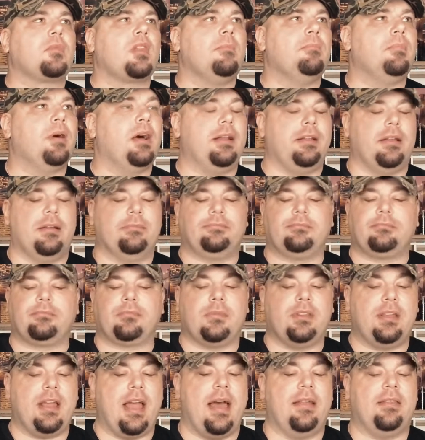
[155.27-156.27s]
but
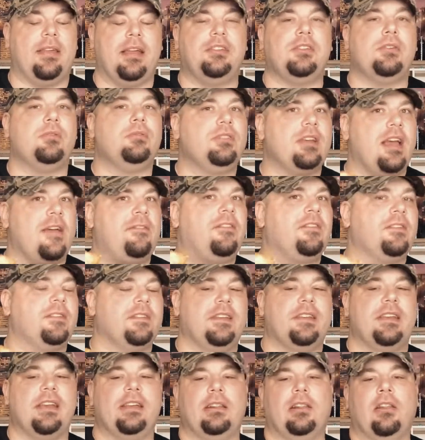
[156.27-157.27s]
yeah, they do
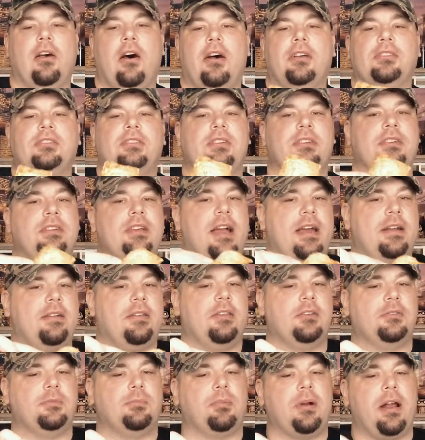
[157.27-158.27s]
definitely get lost in kind of
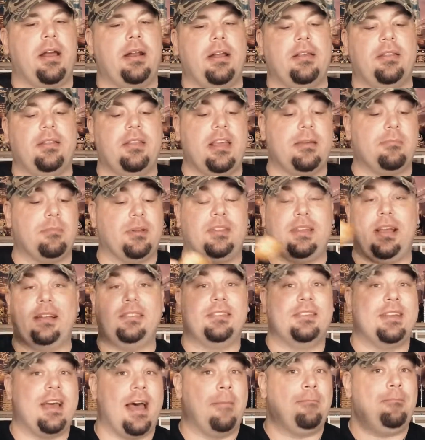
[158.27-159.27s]
this breading thing, but that's
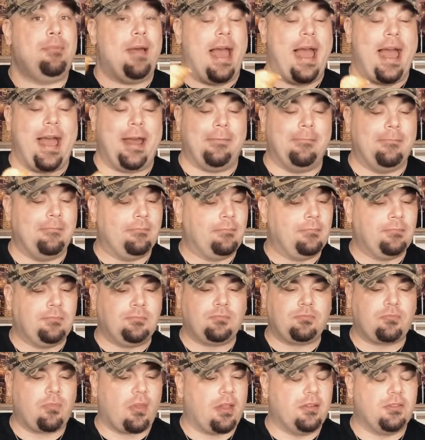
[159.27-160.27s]
not bad.
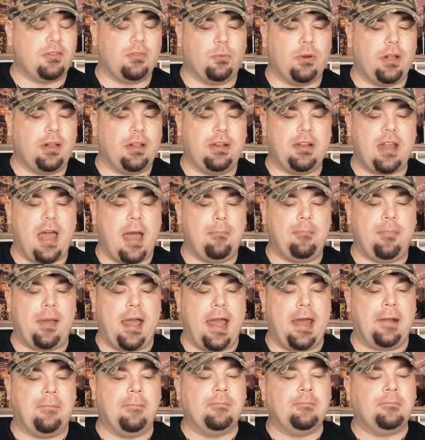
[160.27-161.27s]
It's really not
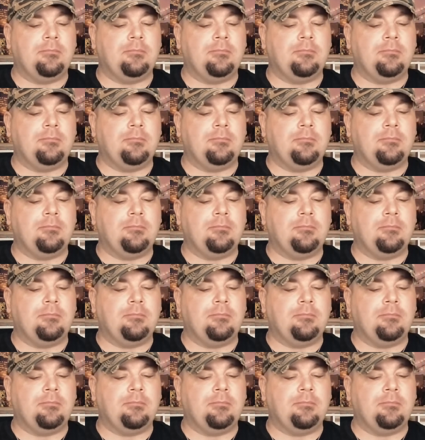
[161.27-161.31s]
bad.